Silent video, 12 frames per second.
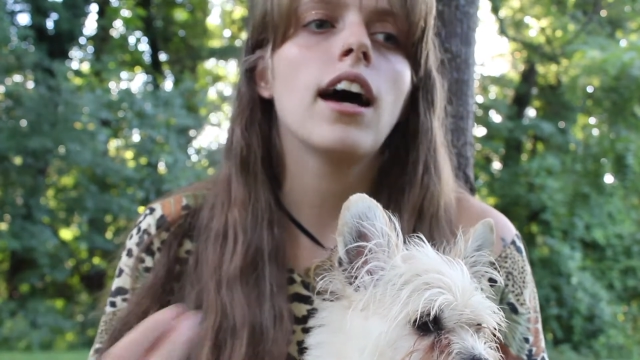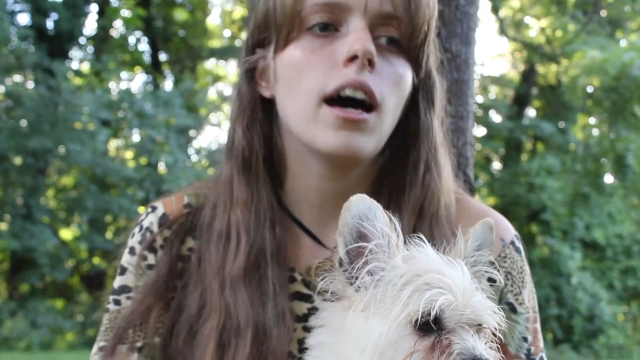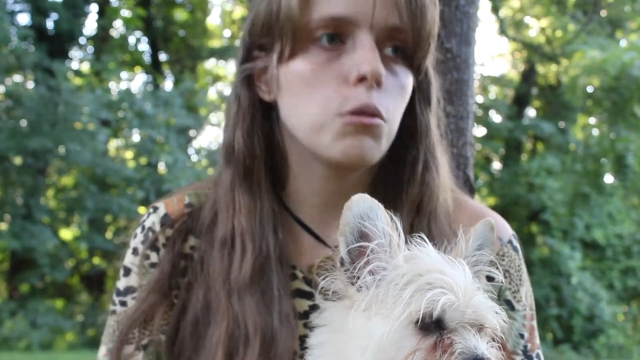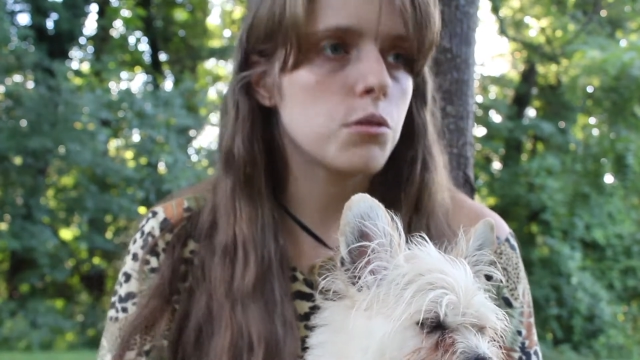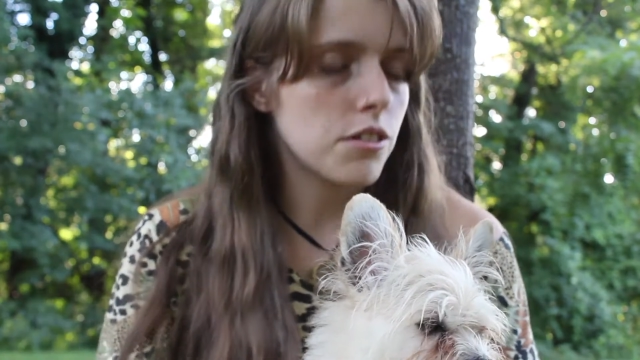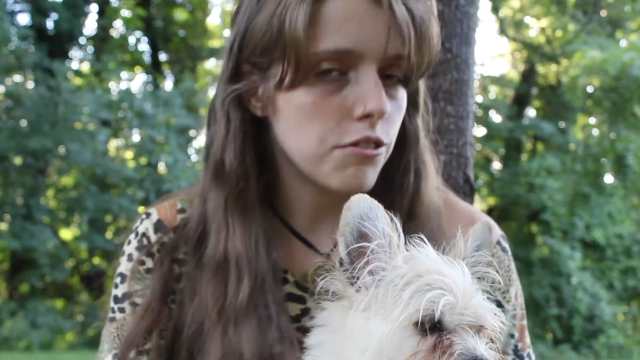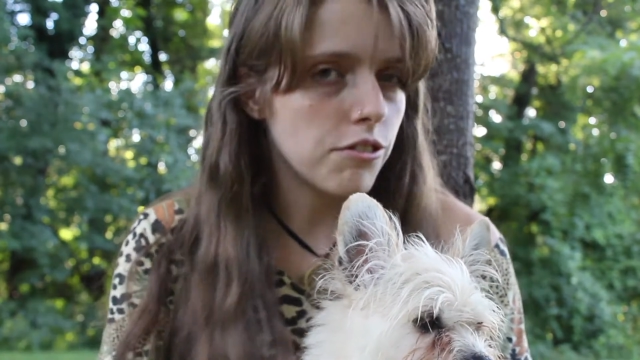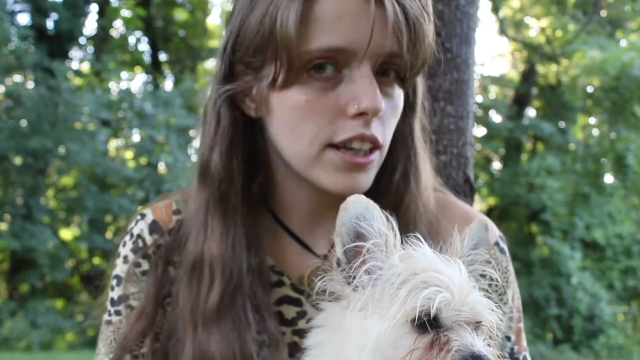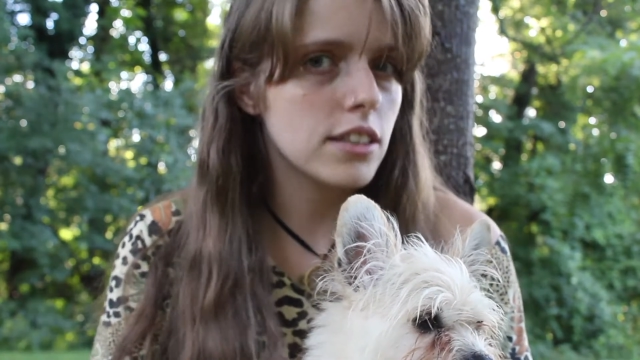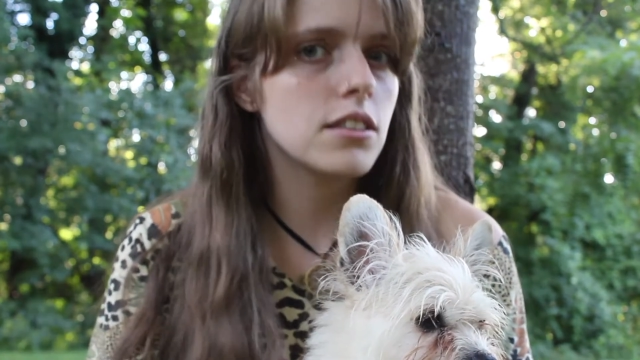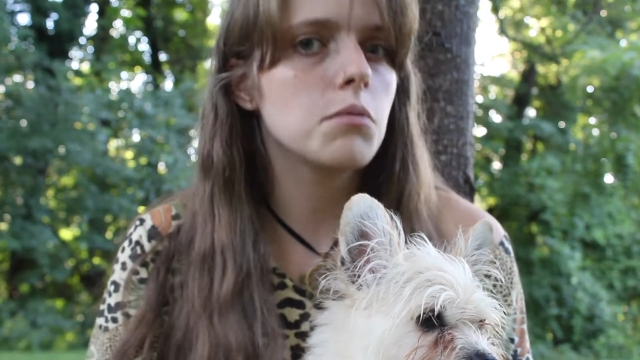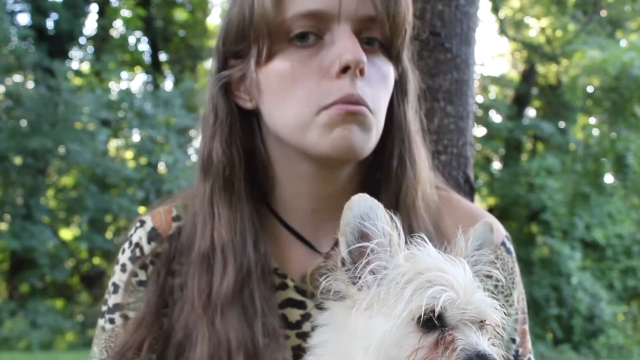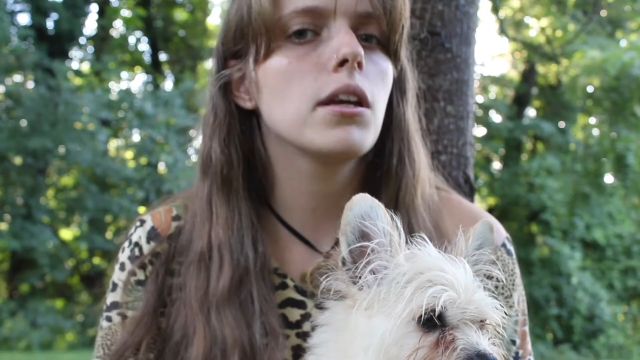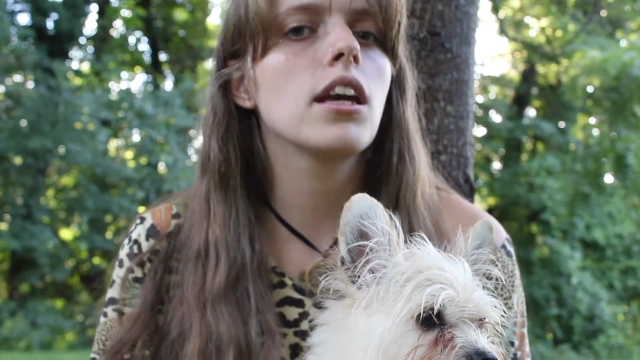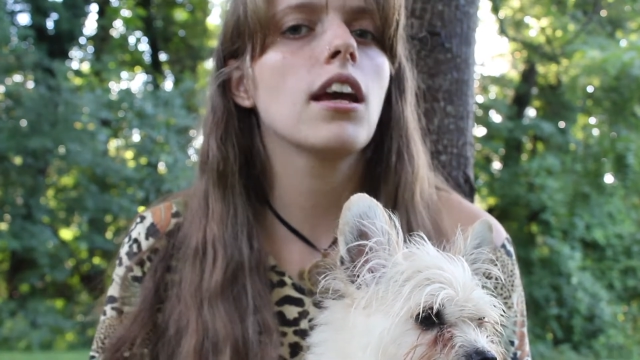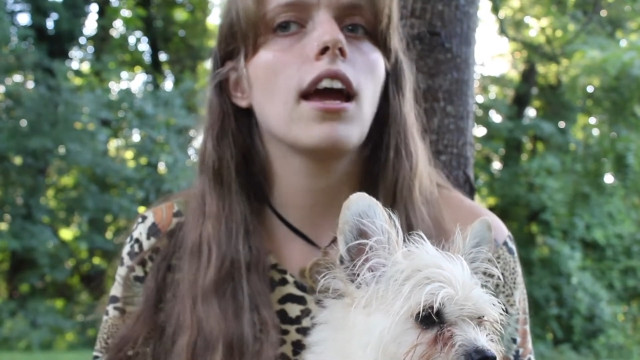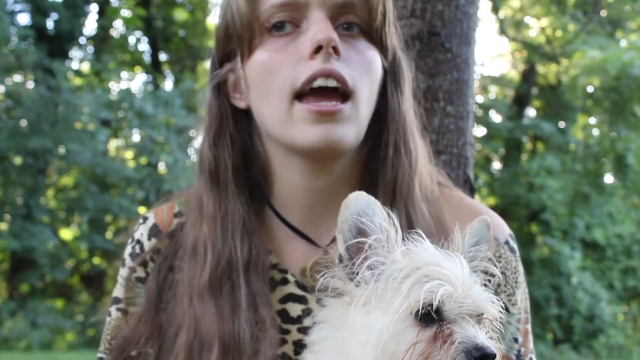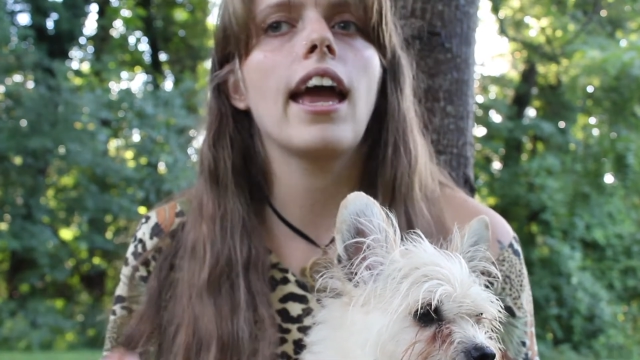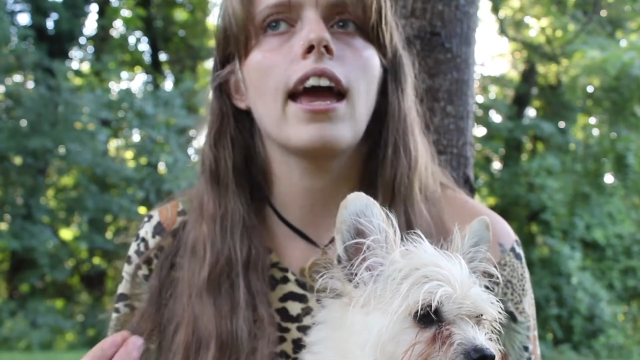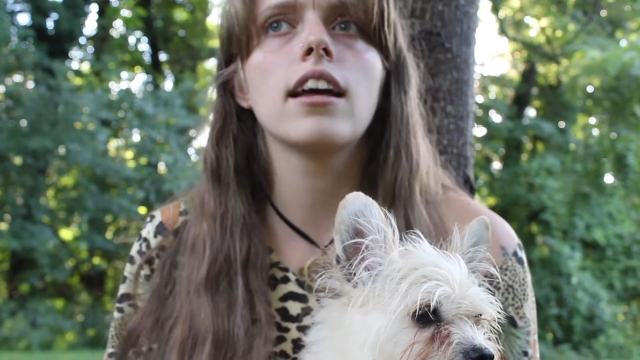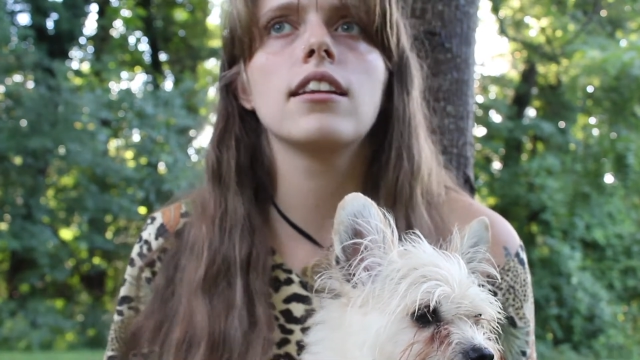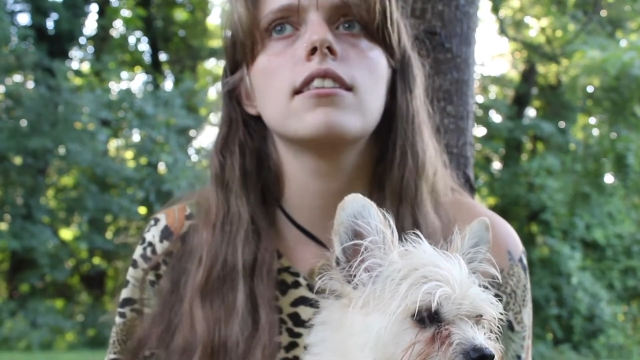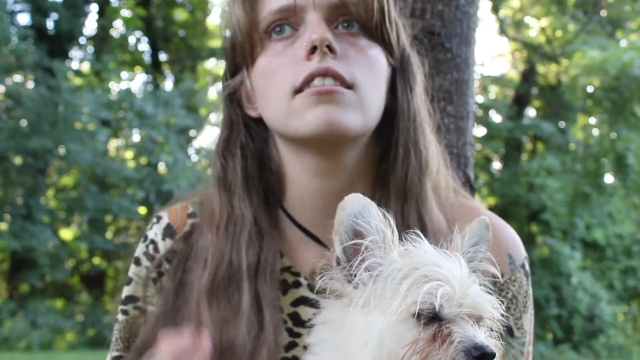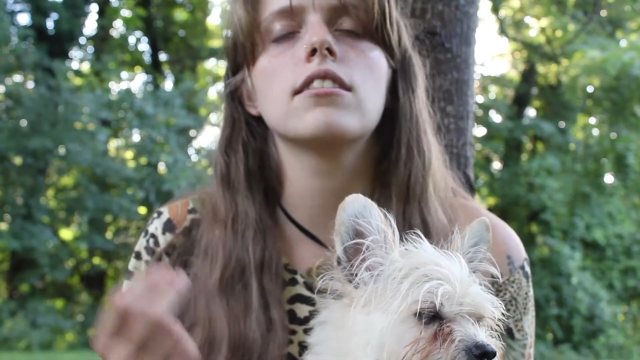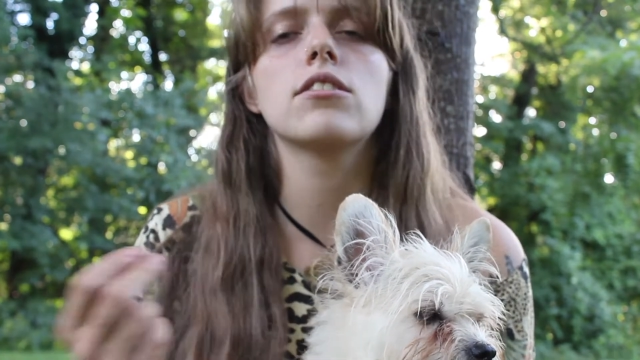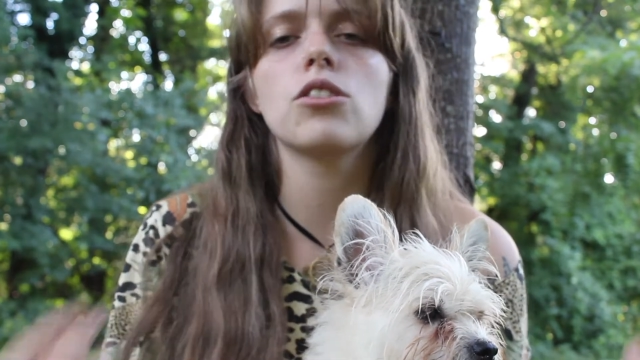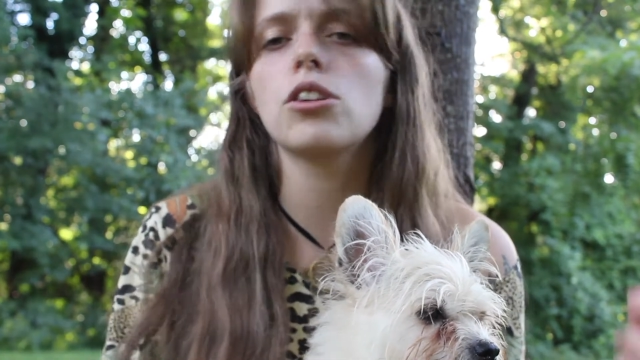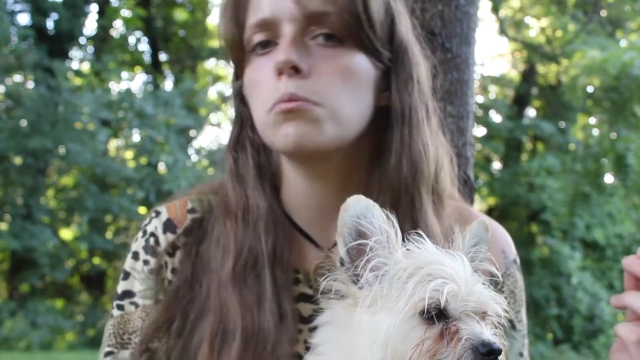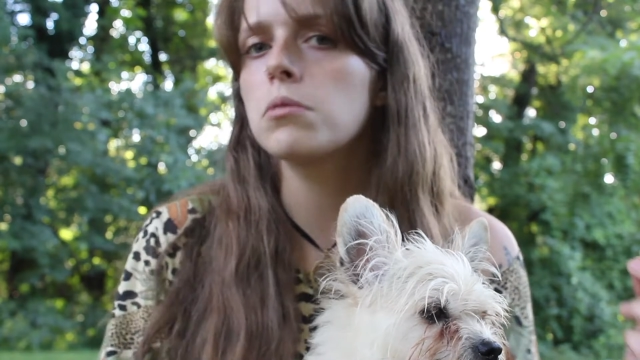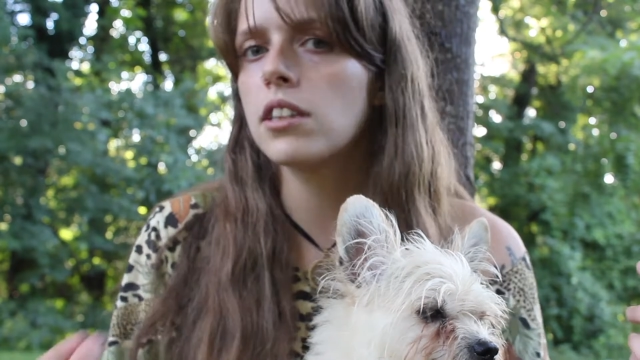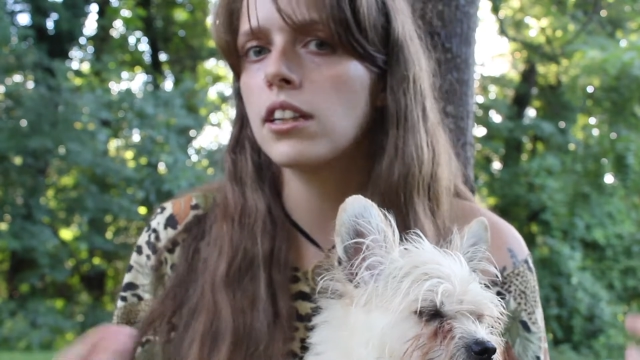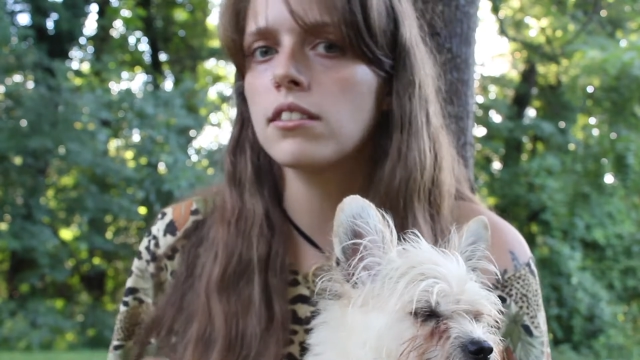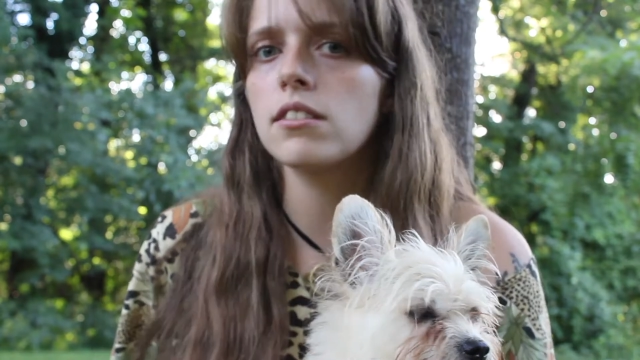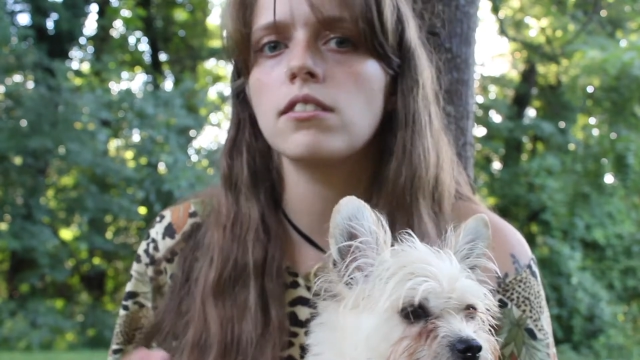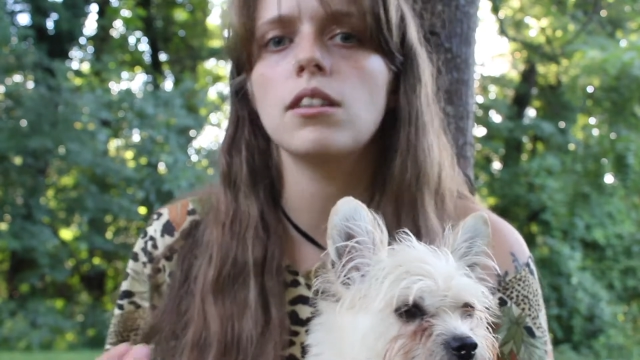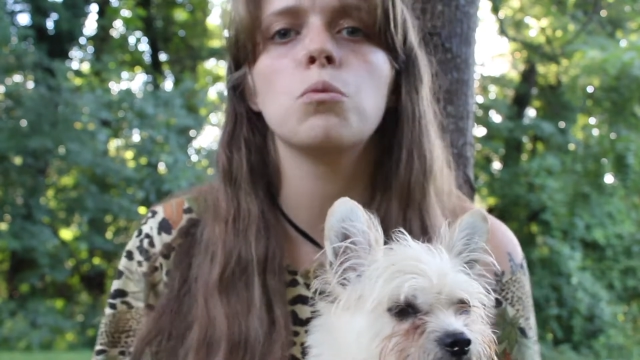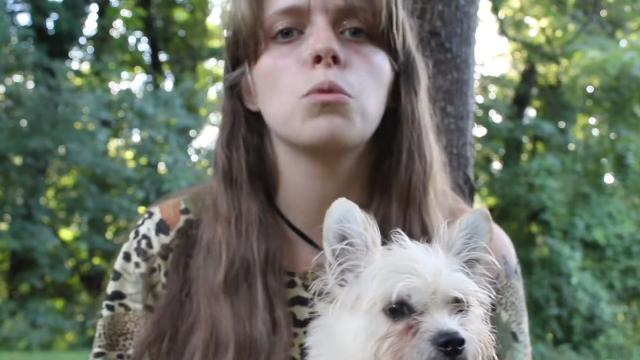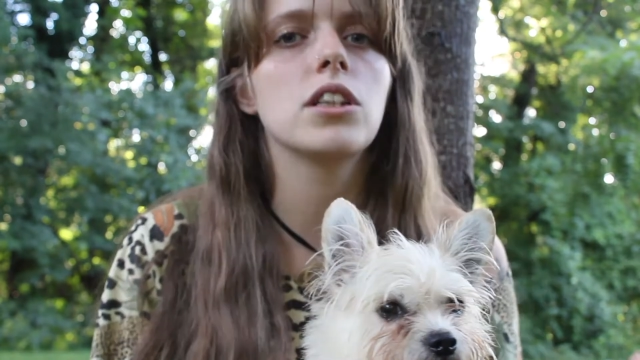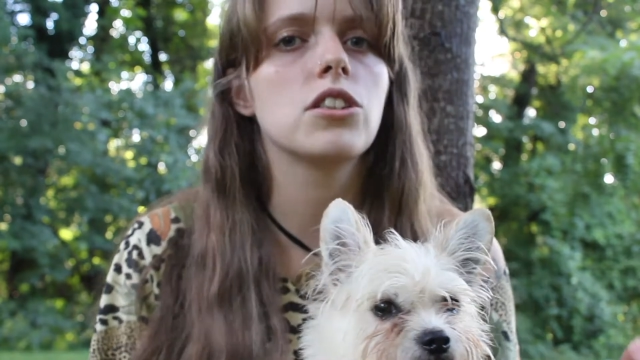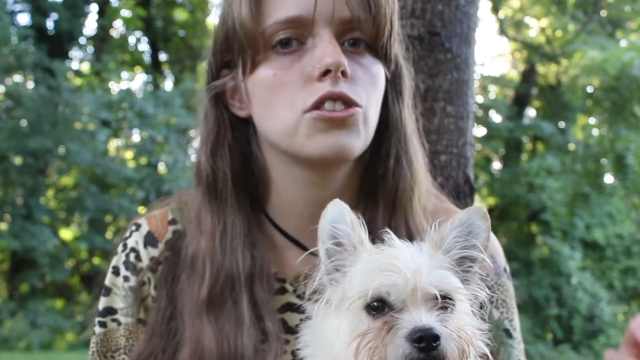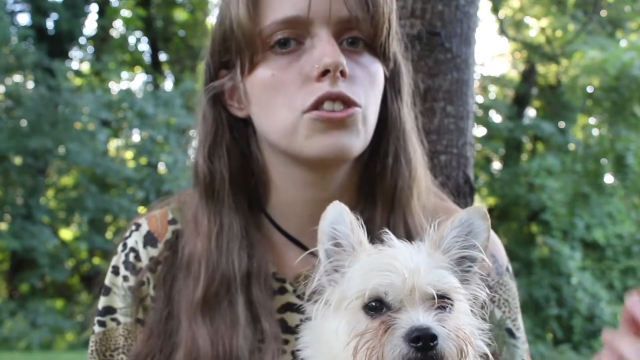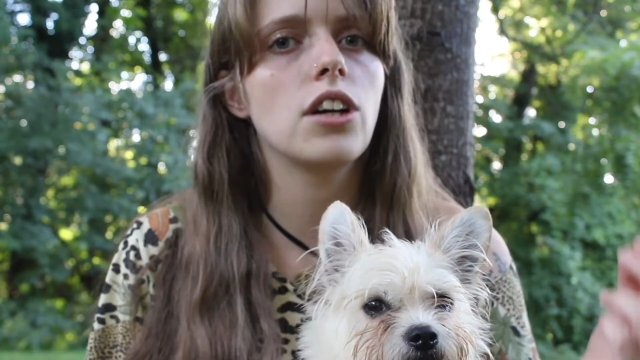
how it's affecting me, and the circumstances in which